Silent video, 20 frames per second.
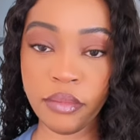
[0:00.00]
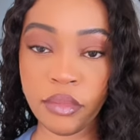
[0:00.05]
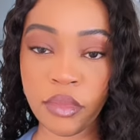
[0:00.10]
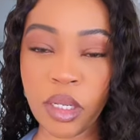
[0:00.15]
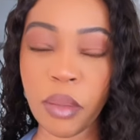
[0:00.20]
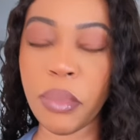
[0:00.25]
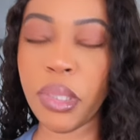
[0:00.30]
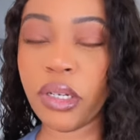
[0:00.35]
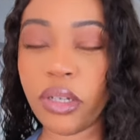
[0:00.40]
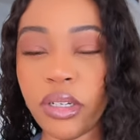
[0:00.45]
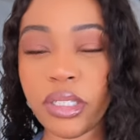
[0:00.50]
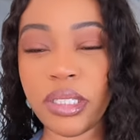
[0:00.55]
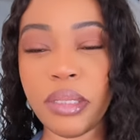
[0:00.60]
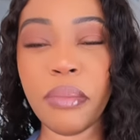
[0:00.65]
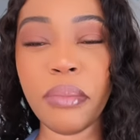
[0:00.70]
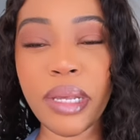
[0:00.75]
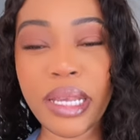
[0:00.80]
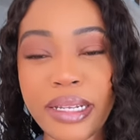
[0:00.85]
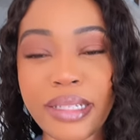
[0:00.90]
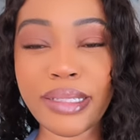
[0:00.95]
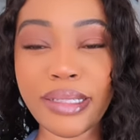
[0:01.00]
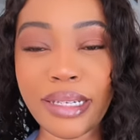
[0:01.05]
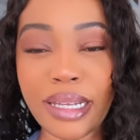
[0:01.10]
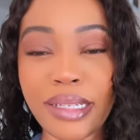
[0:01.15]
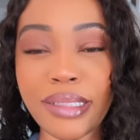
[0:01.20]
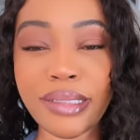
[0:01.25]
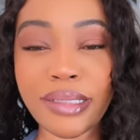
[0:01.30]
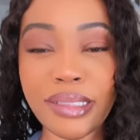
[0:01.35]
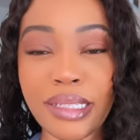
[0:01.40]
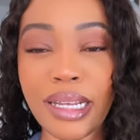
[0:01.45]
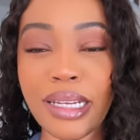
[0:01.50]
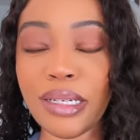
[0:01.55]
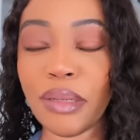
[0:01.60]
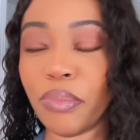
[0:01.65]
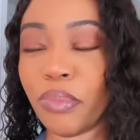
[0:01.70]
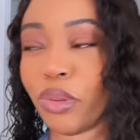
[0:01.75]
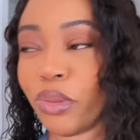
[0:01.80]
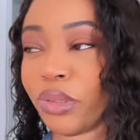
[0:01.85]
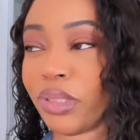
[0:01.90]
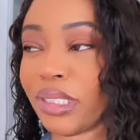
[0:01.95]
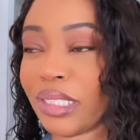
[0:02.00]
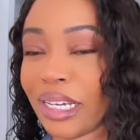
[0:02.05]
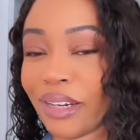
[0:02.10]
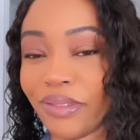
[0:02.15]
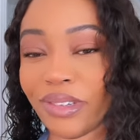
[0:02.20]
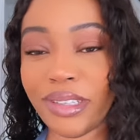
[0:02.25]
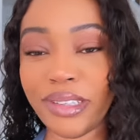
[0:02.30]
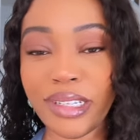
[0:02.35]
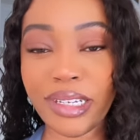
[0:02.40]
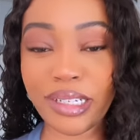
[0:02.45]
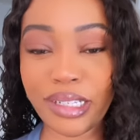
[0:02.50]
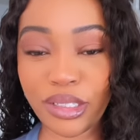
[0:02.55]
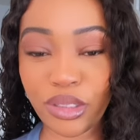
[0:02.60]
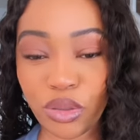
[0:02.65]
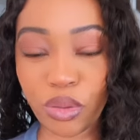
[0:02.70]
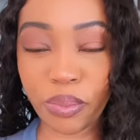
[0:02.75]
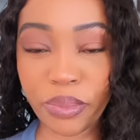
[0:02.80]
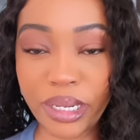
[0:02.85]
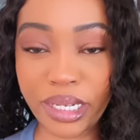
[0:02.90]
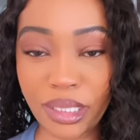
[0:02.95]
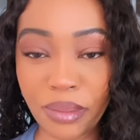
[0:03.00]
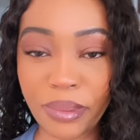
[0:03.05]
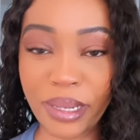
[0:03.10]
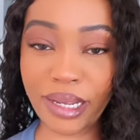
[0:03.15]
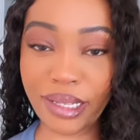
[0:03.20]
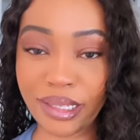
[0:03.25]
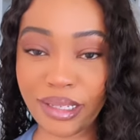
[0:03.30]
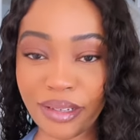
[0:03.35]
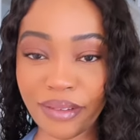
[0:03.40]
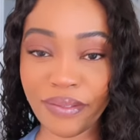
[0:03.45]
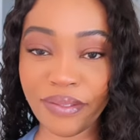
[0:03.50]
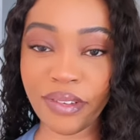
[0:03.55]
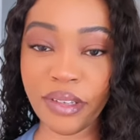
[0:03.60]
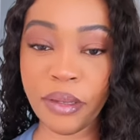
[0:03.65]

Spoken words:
because it makes sense and it puts everything into perspective.